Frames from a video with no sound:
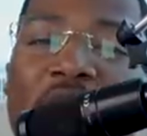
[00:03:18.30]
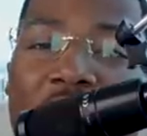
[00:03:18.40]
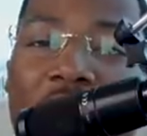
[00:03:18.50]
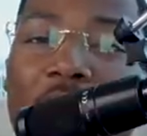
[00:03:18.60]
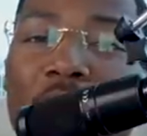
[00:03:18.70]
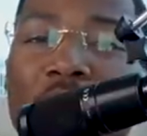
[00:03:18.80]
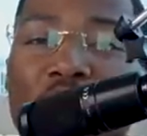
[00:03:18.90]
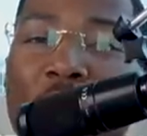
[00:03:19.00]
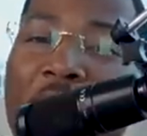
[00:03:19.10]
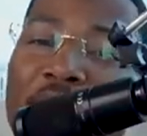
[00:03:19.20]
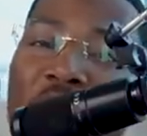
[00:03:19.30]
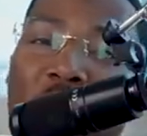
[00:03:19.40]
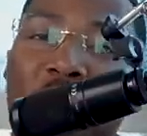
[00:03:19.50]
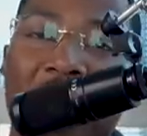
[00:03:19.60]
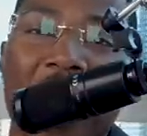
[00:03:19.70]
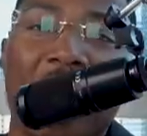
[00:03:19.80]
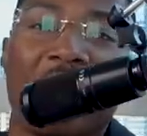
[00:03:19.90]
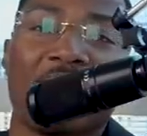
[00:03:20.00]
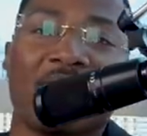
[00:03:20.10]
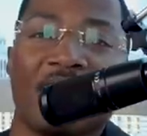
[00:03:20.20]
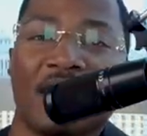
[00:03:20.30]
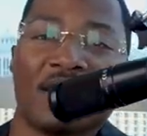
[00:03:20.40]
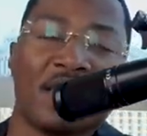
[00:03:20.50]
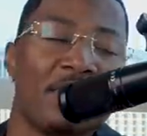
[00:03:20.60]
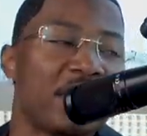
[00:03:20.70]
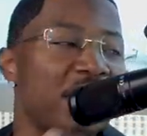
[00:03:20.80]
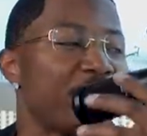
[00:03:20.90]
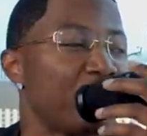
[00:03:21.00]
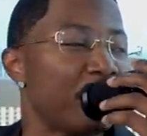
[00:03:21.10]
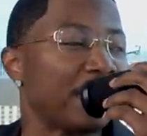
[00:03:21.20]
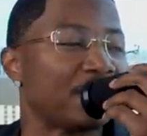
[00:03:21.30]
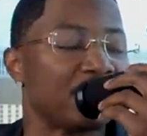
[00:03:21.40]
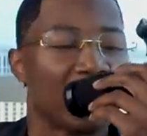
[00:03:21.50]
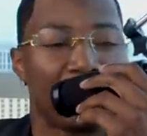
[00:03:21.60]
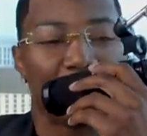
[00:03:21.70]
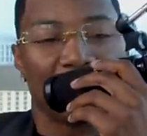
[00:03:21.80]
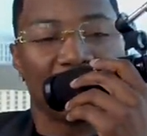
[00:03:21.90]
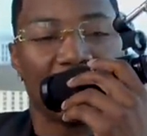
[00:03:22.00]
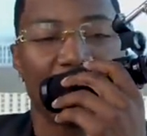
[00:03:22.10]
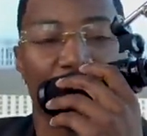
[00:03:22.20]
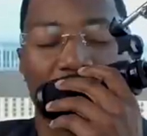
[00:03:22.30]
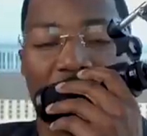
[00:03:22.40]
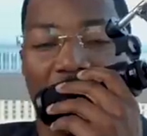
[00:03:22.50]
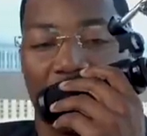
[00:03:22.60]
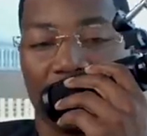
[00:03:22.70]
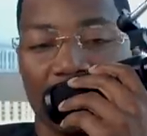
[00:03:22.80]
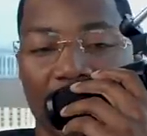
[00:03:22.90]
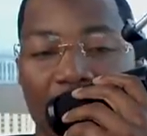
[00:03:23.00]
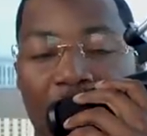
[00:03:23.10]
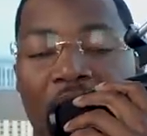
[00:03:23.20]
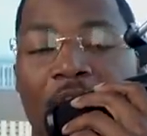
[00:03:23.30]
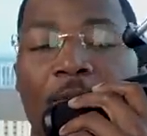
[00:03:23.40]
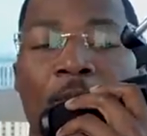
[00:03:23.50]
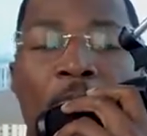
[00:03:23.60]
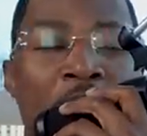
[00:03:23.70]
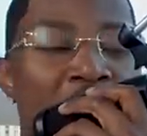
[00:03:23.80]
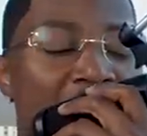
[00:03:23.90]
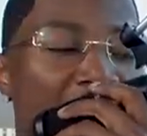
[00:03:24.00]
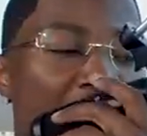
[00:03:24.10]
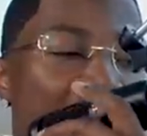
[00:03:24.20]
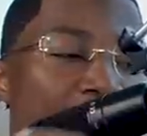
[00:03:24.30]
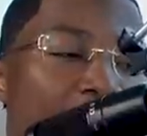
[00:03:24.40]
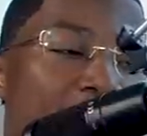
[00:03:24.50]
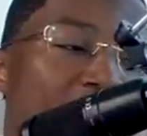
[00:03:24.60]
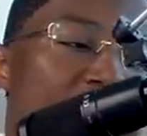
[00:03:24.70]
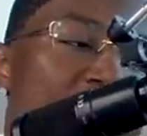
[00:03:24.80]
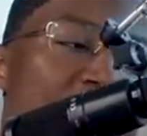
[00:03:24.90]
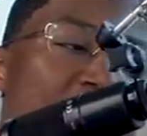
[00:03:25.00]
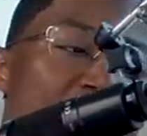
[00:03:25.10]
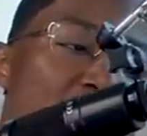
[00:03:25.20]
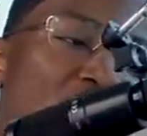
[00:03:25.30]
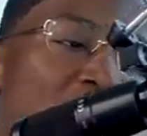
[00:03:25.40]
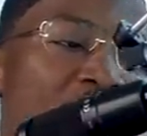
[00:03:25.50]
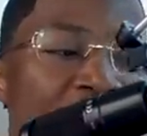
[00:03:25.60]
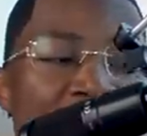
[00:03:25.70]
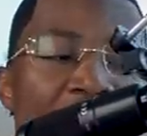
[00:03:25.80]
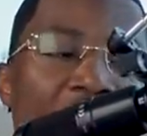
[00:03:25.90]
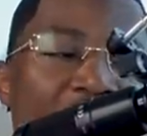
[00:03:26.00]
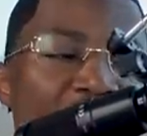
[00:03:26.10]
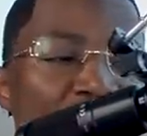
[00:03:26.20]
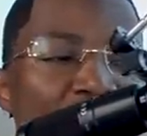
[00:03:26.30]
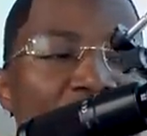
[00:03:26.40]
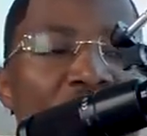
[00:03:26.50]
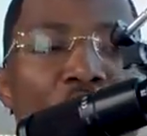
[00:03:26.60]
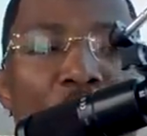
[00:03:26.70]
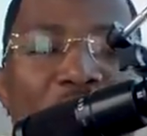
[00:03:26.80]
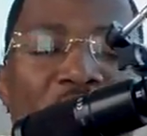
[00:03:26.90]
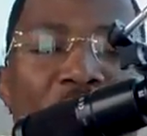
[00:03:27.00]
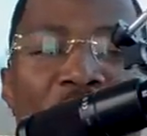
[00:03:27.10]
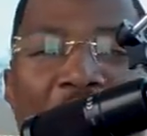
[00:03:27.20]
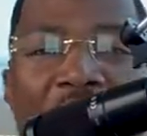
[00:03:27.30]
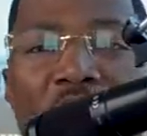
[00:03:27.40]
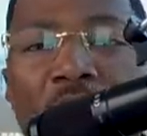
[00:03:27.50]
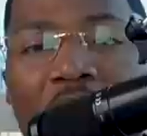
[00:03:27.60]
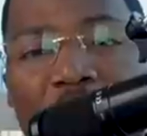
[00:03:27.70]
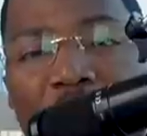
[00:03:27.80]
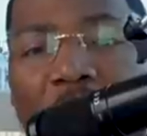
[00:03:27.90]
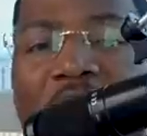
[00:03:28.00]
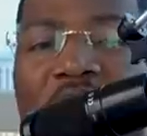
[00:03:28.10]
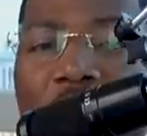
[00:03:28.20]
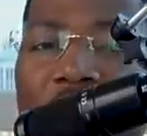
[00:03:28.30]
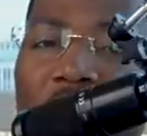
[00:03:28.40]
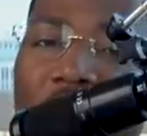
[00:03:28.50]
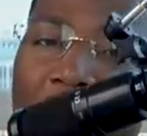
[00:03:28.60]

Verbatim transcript: can, but you have to apply some of the information that I'm gonna tell you today. You know what I mean? And uh, and the, and uh, it's gonna it's gonna be some valuable information, man.